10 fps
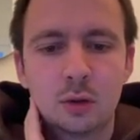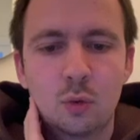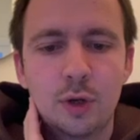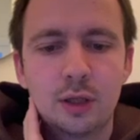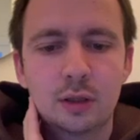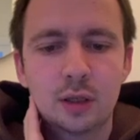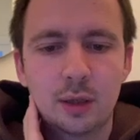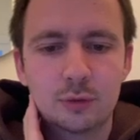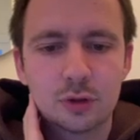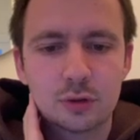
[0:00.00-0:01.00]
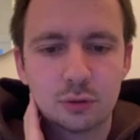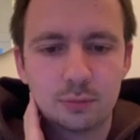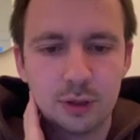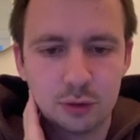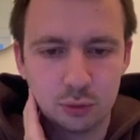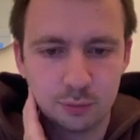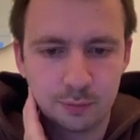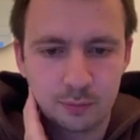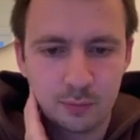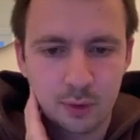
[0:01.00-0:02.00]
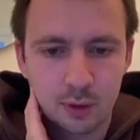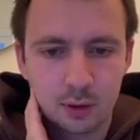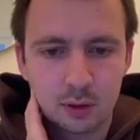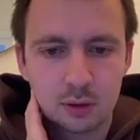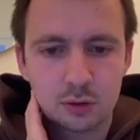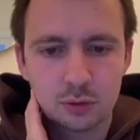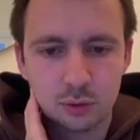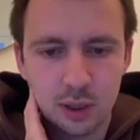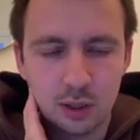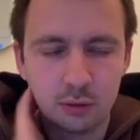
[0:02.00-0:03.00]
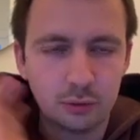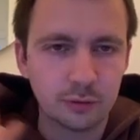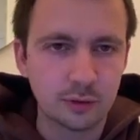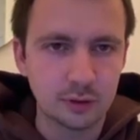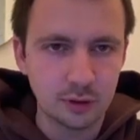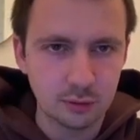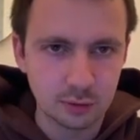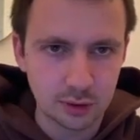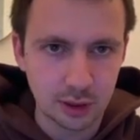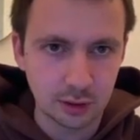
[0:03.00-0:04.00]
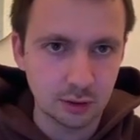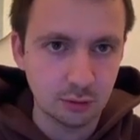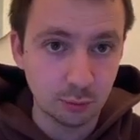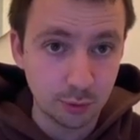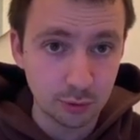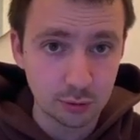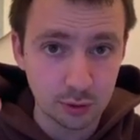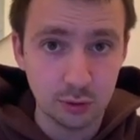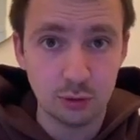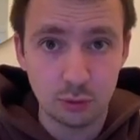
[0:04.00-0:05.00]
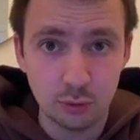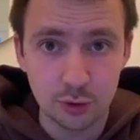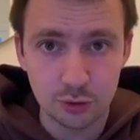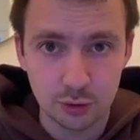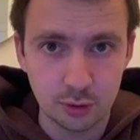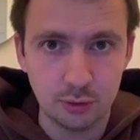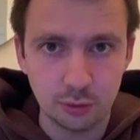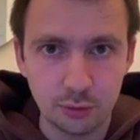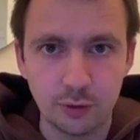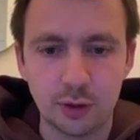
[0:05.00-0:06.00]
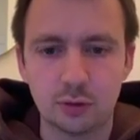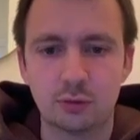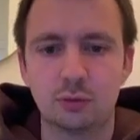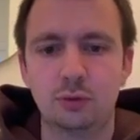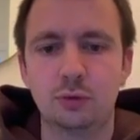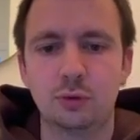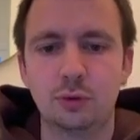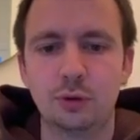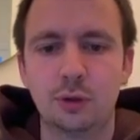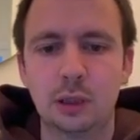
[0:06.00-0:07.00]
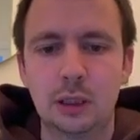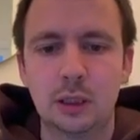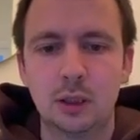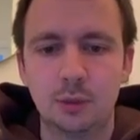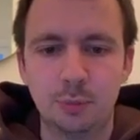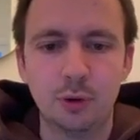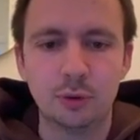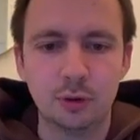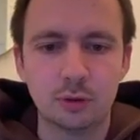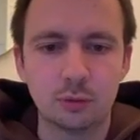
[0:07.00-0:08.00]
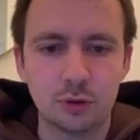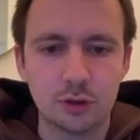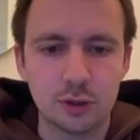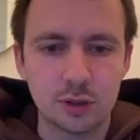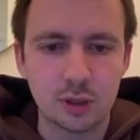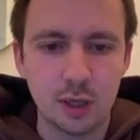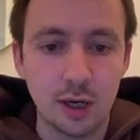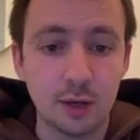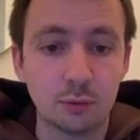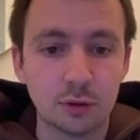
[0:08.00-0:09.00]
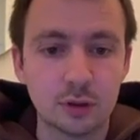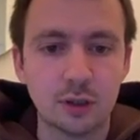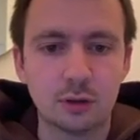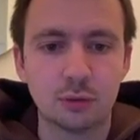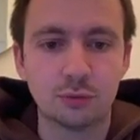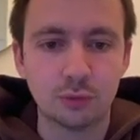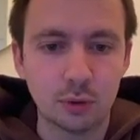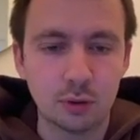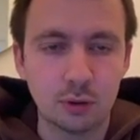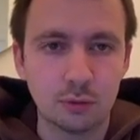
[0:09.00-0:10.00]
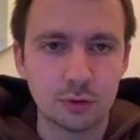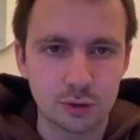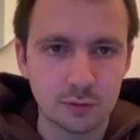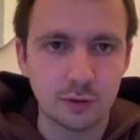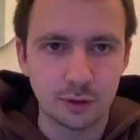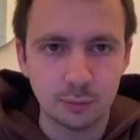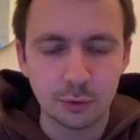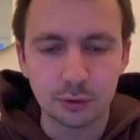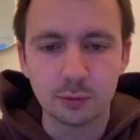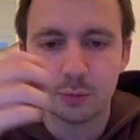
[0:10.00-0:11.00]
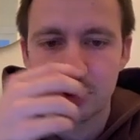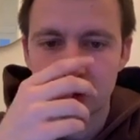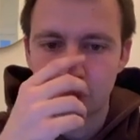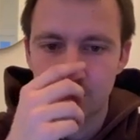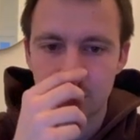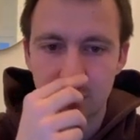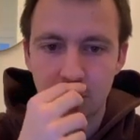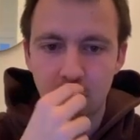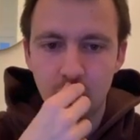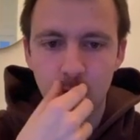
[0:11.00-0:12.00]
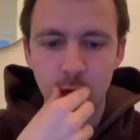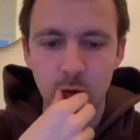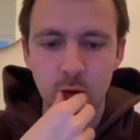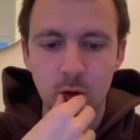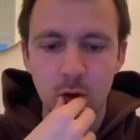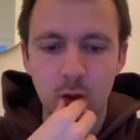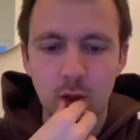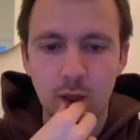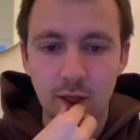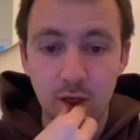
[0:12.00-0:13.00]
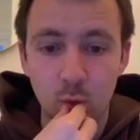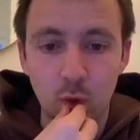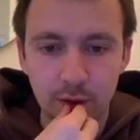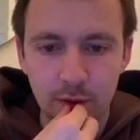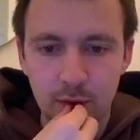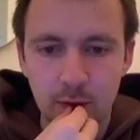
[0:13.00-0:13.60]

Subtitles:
queen captures on b2. So now you've continued attacking, you pose a new question, a new threat to your opponent, which is, I will take your rook, which is a very important piece obviously, on a1.